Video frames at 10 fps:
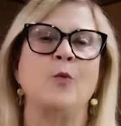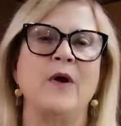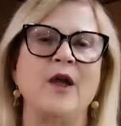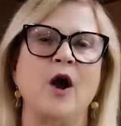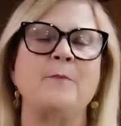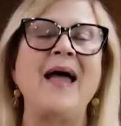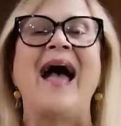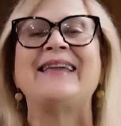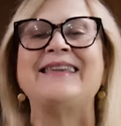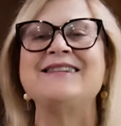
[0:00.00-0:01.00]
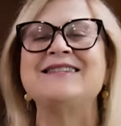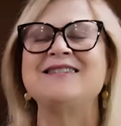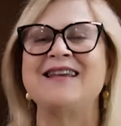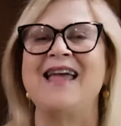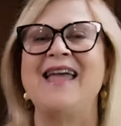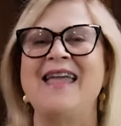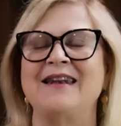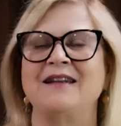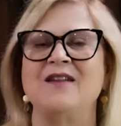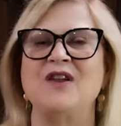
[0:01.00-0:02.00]
We are packing today
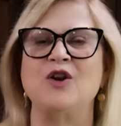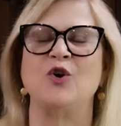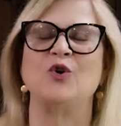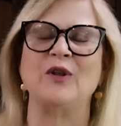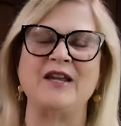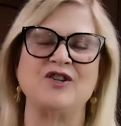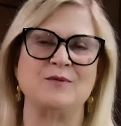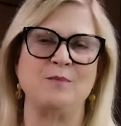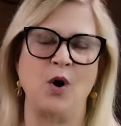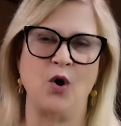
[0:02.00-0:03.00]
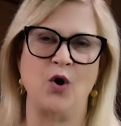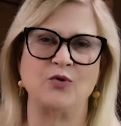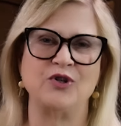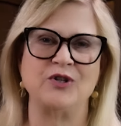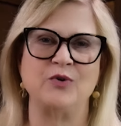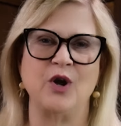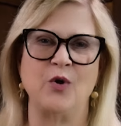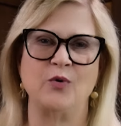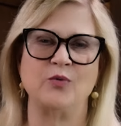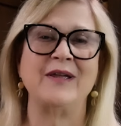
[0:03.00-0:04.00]
and leaving early tomorrow to
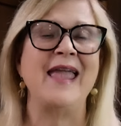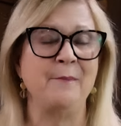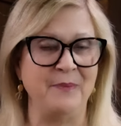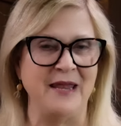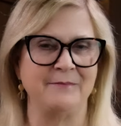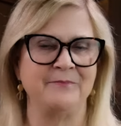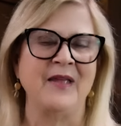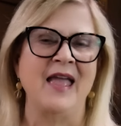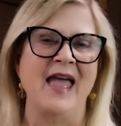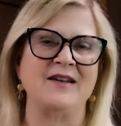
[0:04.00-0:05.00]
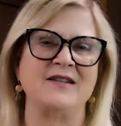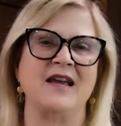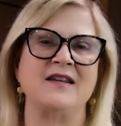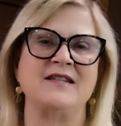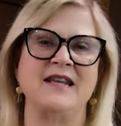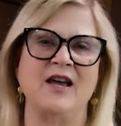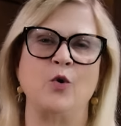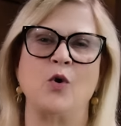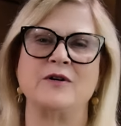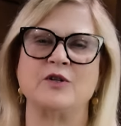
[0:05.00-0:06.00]
go camping at
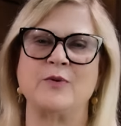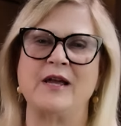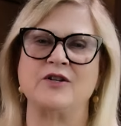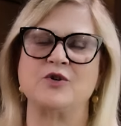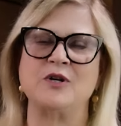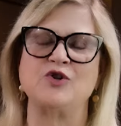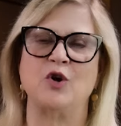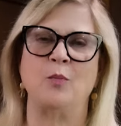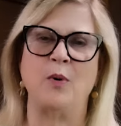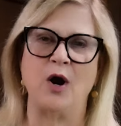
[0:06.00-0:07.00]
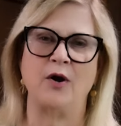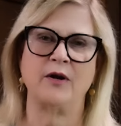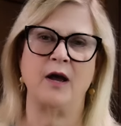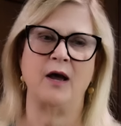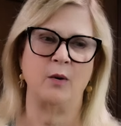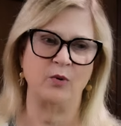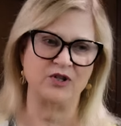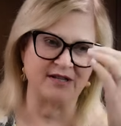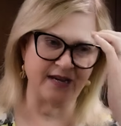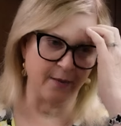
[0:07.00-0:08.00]
Dead Horse Ranch Regional Park,
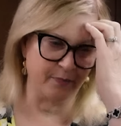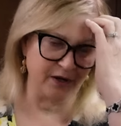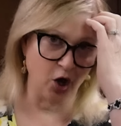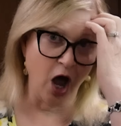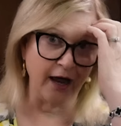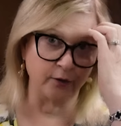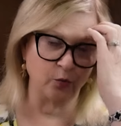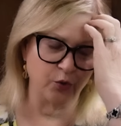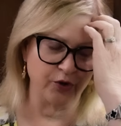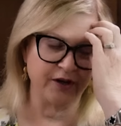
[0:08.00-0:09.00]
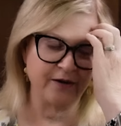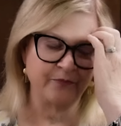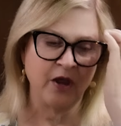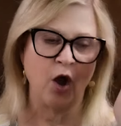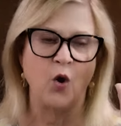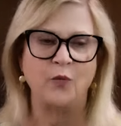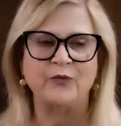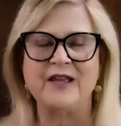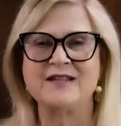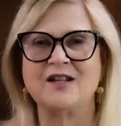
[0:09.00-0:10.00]
which is up in Cottonwood.
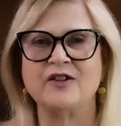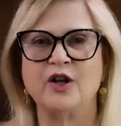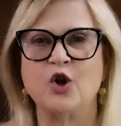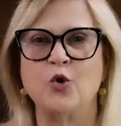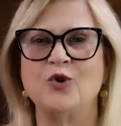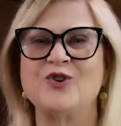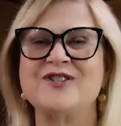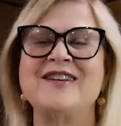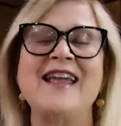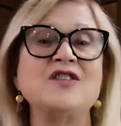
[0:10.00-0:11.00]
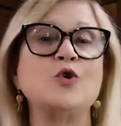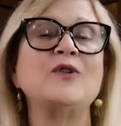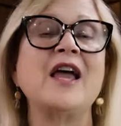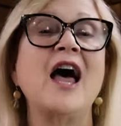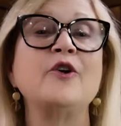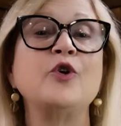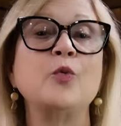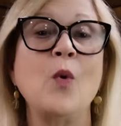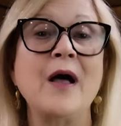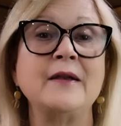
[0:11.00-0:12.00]
Hopefully it's a little cooler. Today it's only
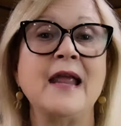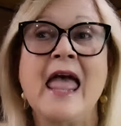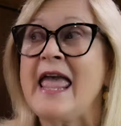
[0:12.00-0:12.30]
101.